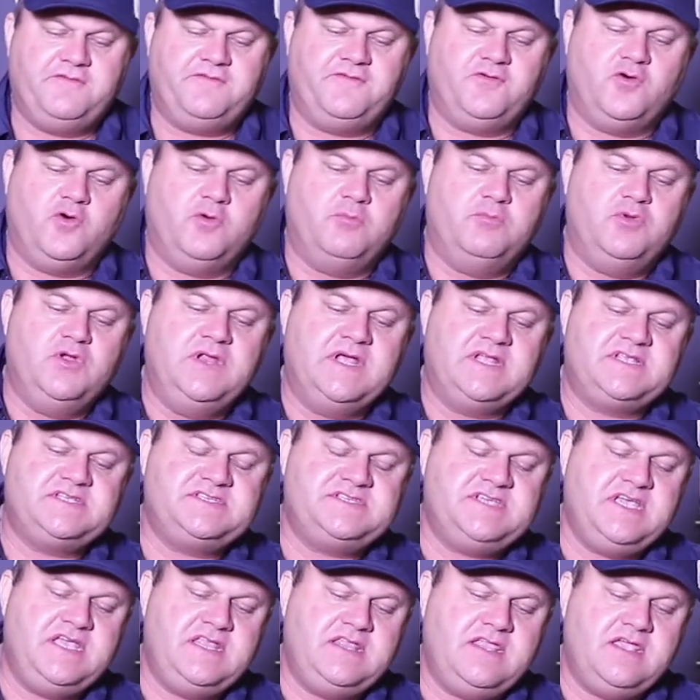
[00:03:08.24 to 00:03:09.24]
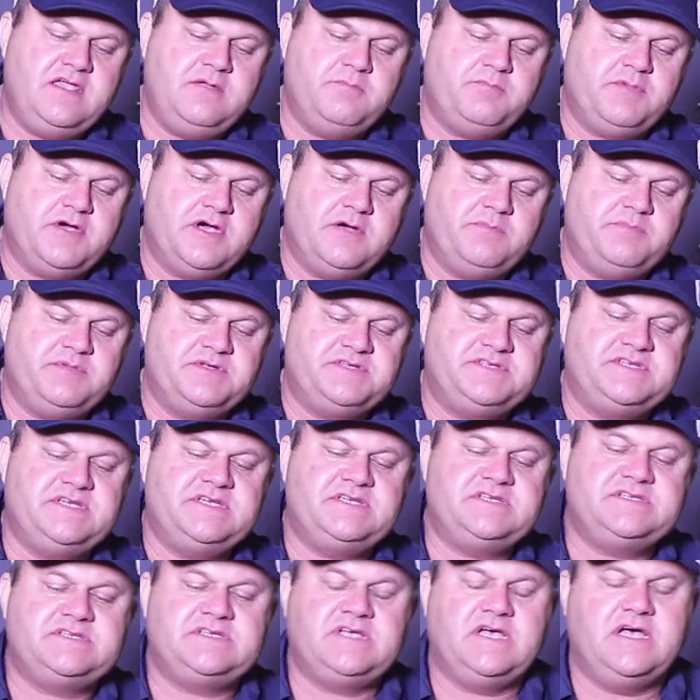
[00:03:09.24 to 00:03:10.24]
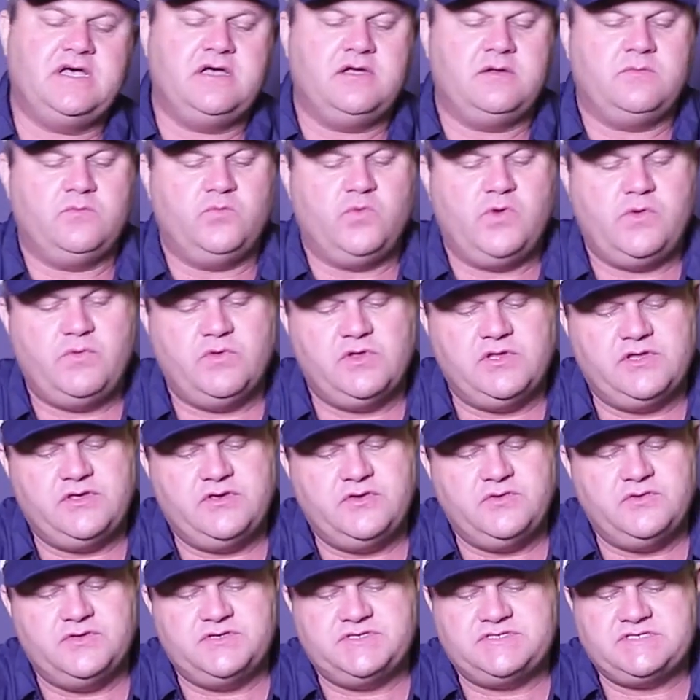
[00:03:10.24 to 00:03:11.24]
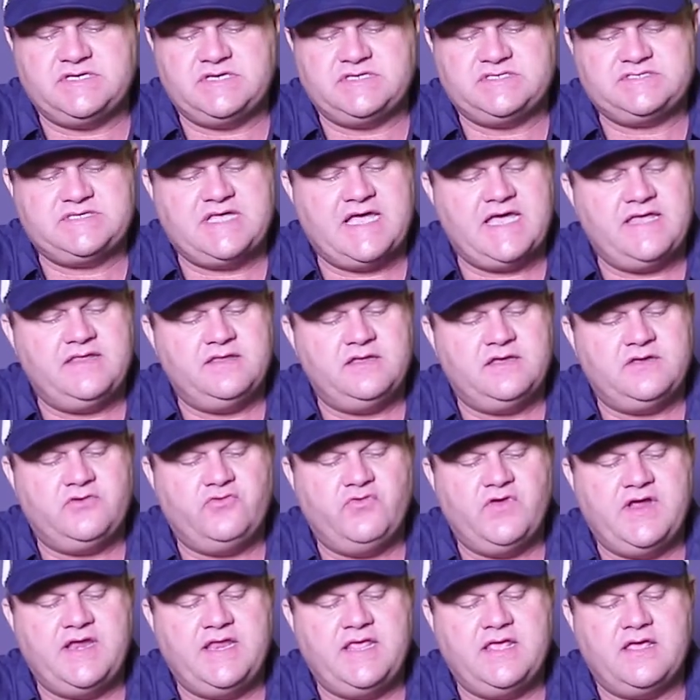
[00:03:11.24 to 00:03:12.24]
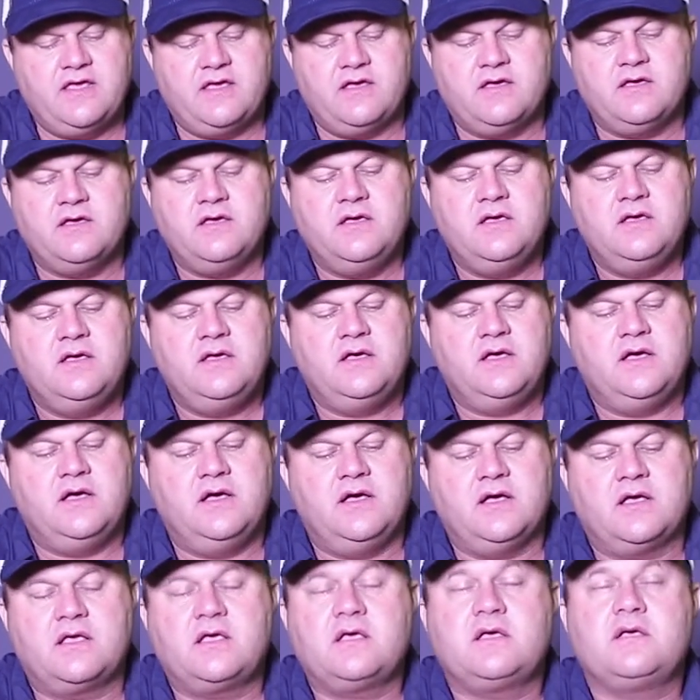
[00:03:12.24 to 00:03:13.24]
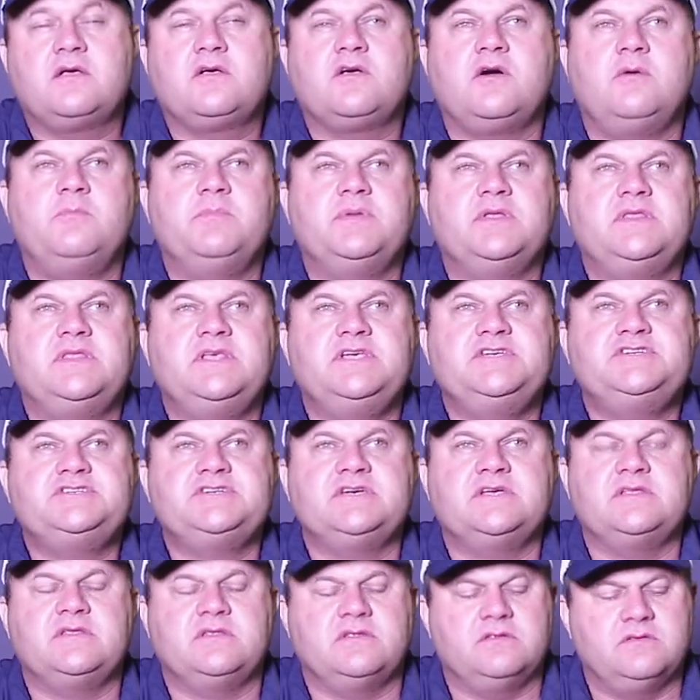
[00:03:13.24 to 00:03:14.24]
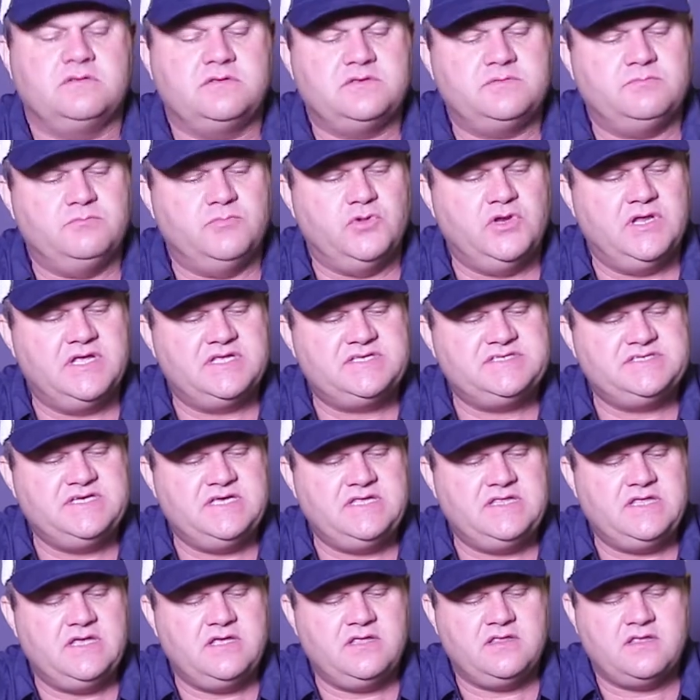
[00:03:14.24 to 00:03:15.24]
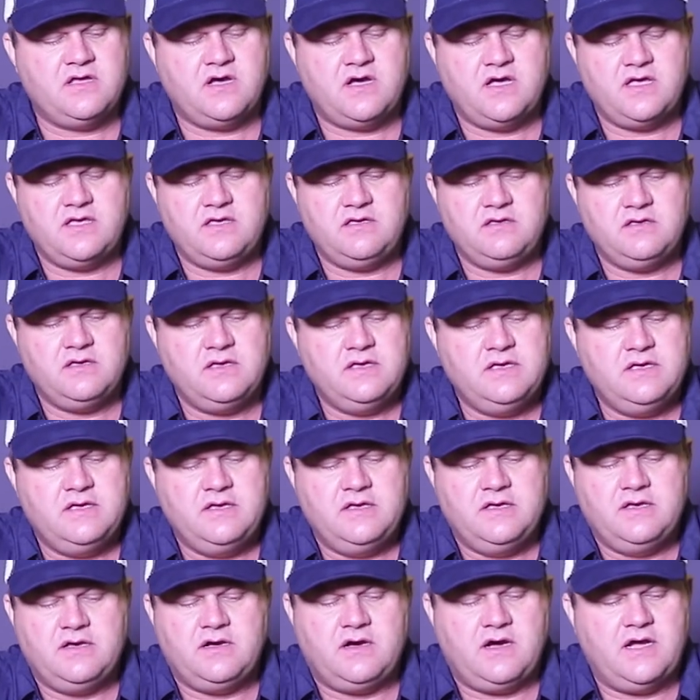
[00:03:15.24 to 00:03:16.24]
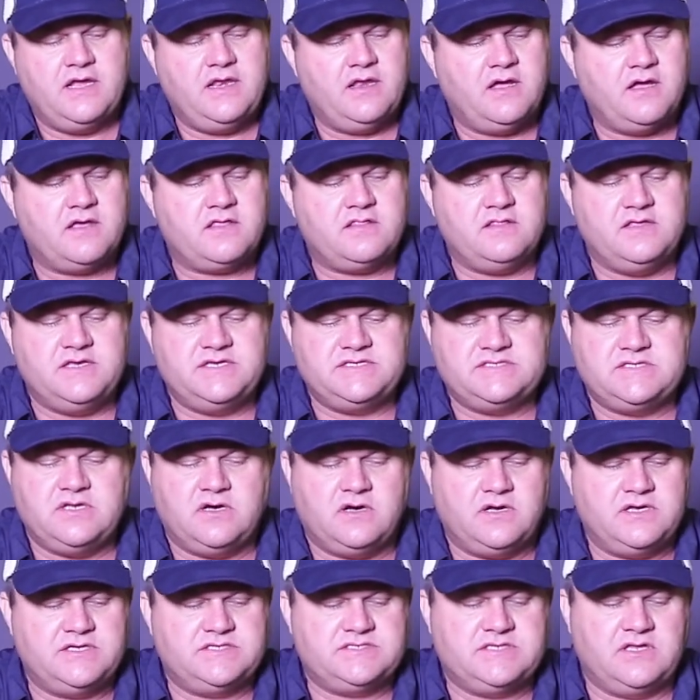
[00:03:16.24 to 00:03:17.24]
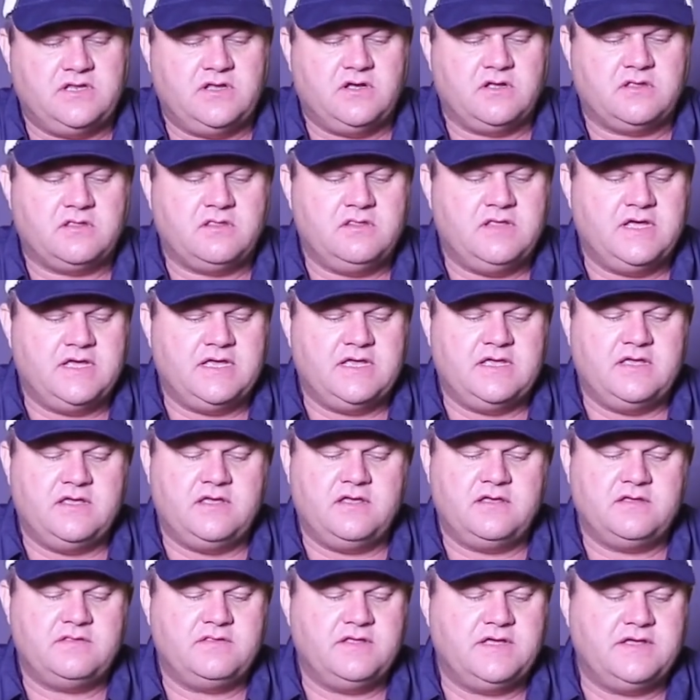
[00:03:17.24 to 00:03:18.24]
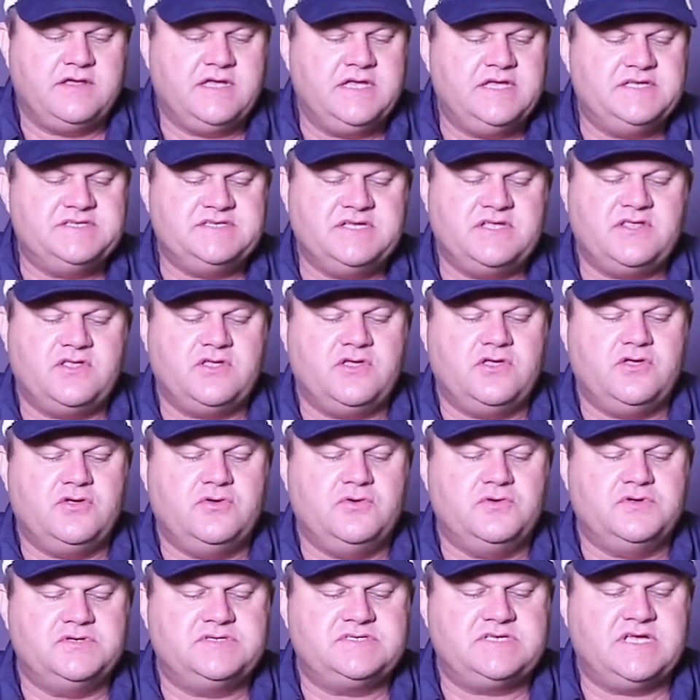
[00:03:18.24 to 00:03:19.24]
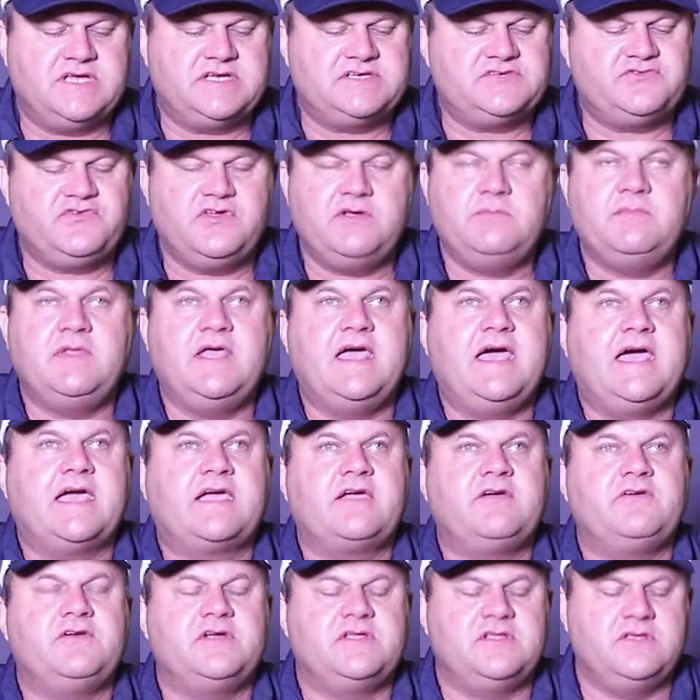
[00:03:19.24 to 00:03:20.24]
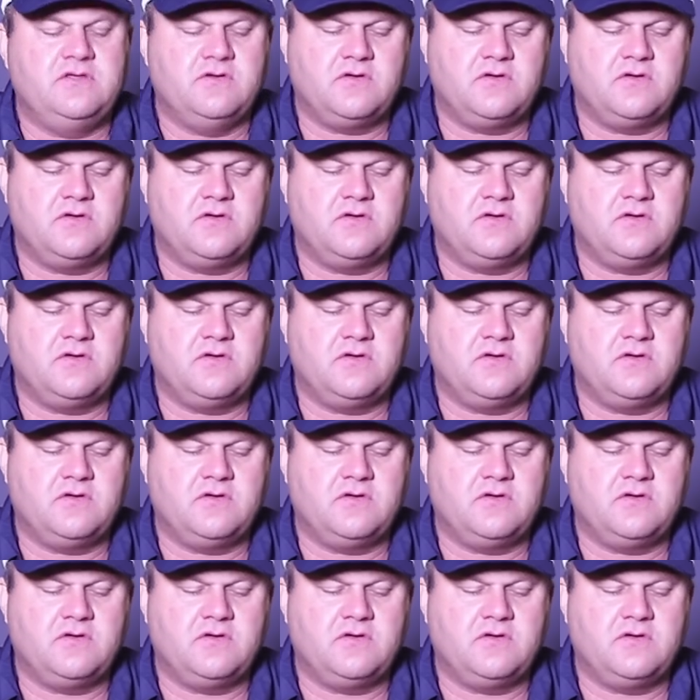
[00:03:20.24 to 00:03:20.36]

For bullet seating purposes, we will use a standard reading competition bullet seating die. I like these dies a lot. They're easy to use, extremely accurate.